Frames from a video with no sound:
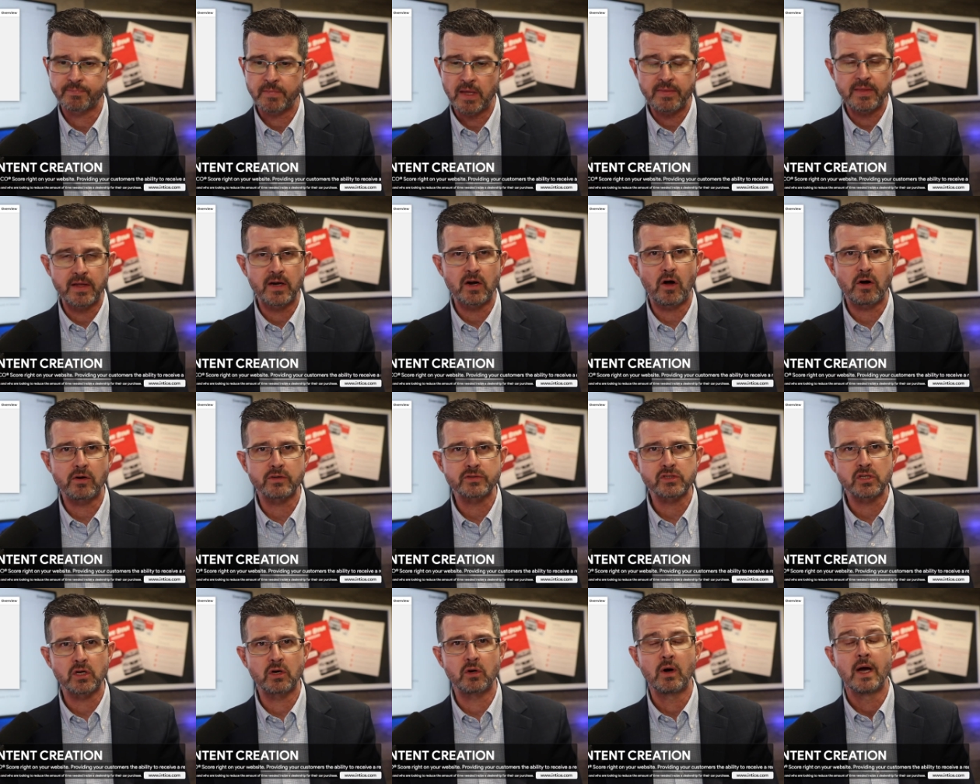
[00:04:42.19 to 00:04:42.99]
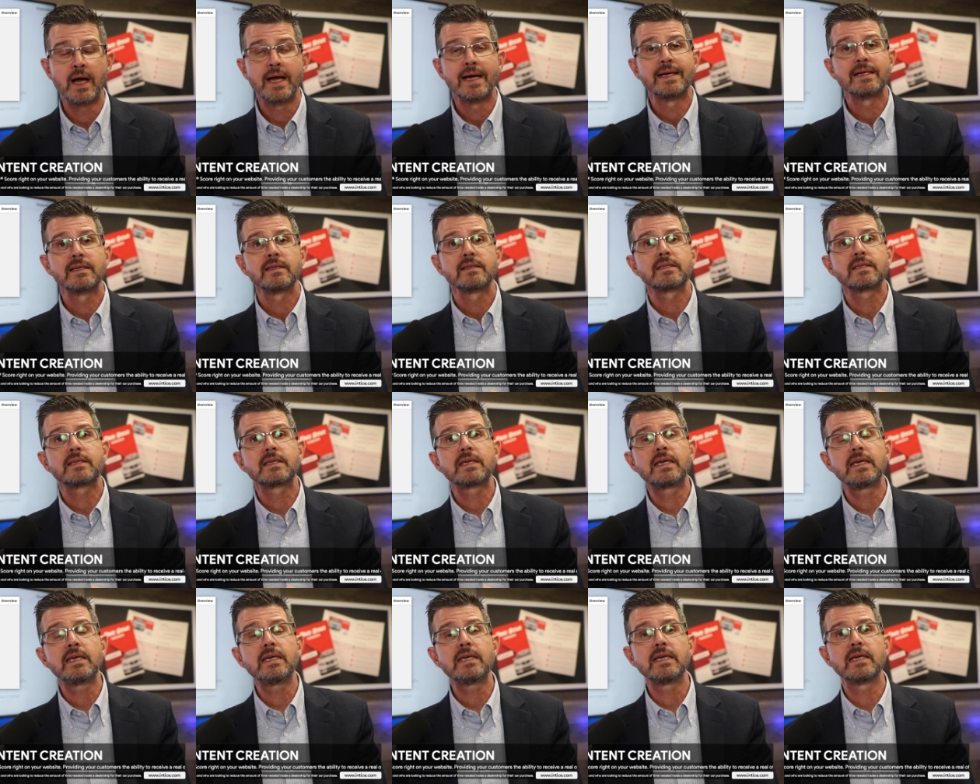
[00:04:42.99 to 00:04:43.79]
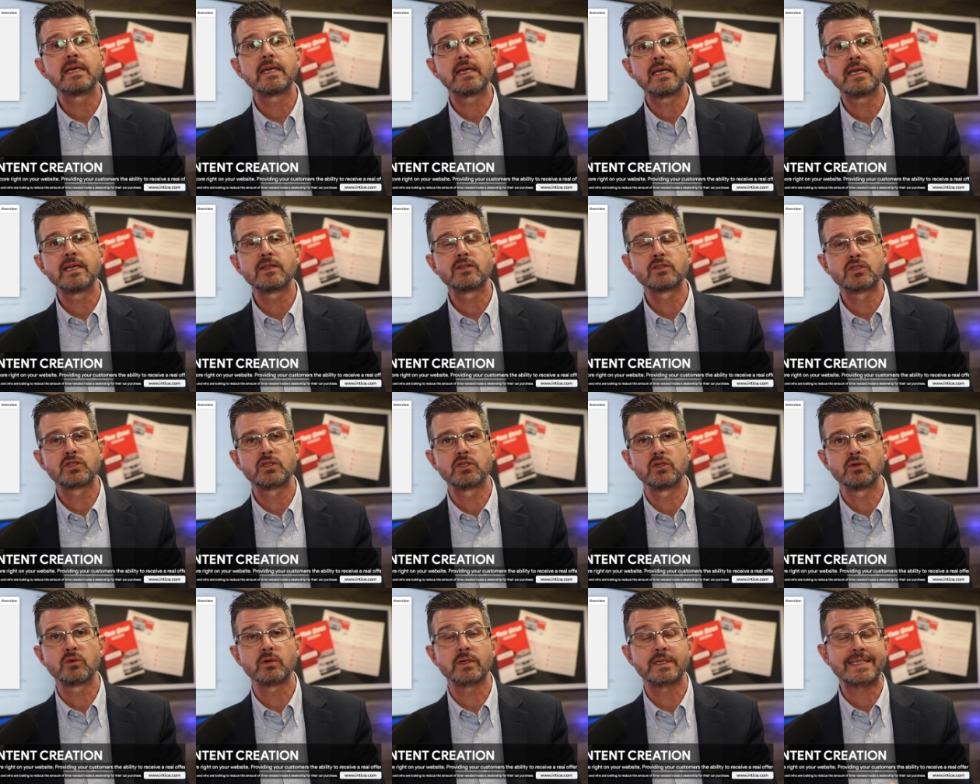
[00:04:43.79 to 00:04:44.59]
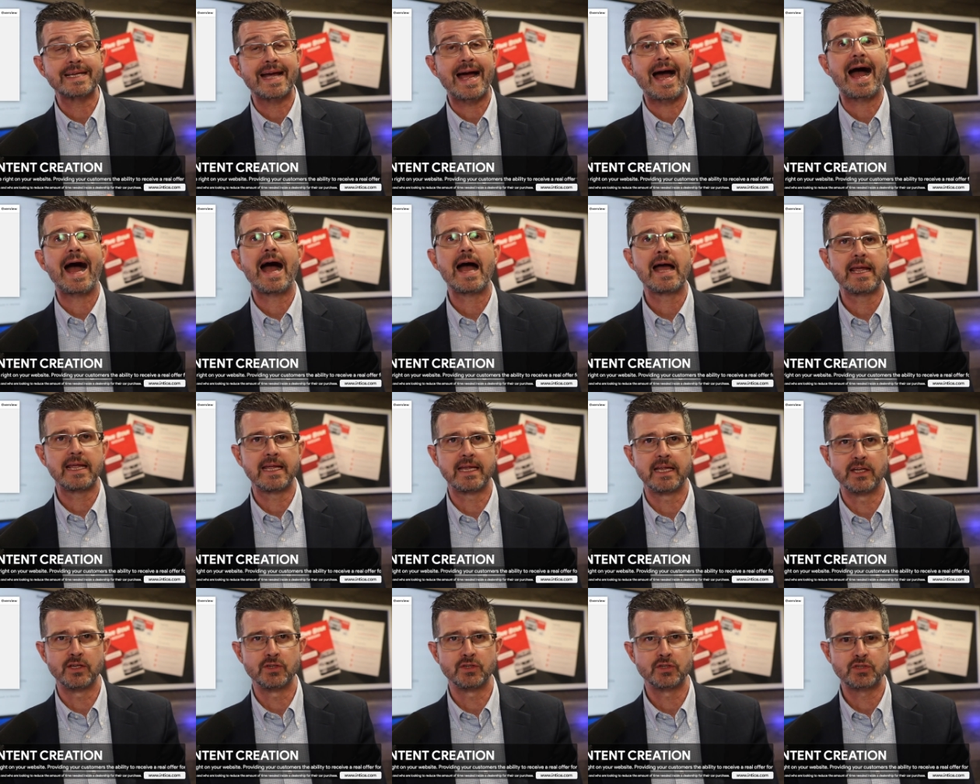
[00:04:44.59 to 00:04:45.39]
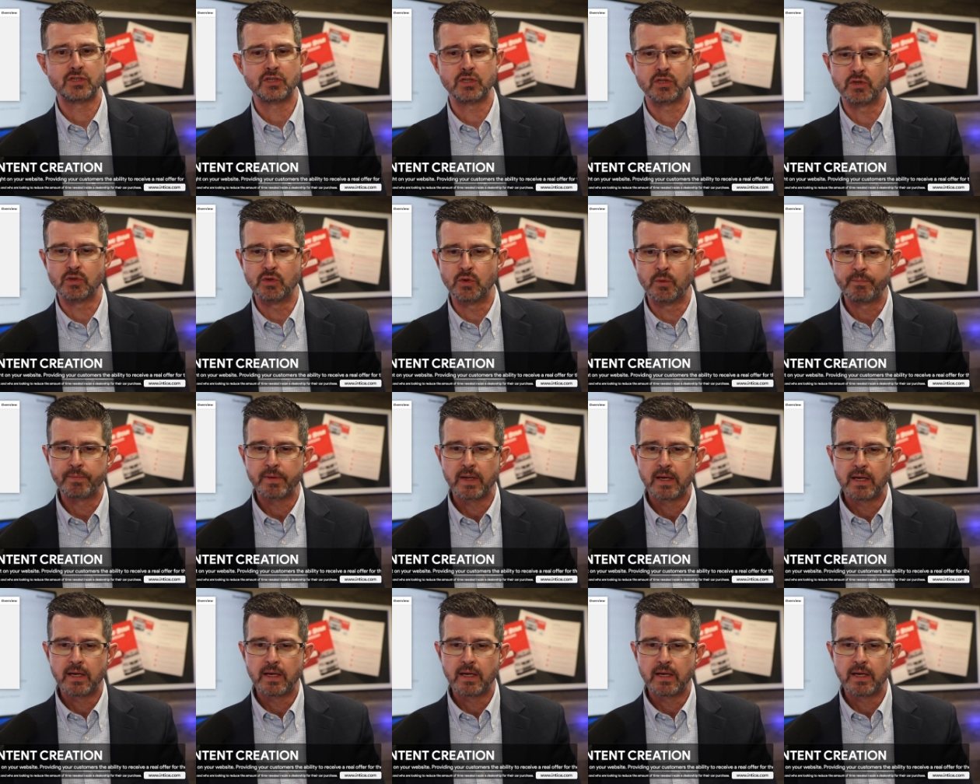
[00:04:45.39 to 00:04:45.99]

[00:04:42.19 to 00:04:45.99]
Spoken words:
And then also keying into or tying into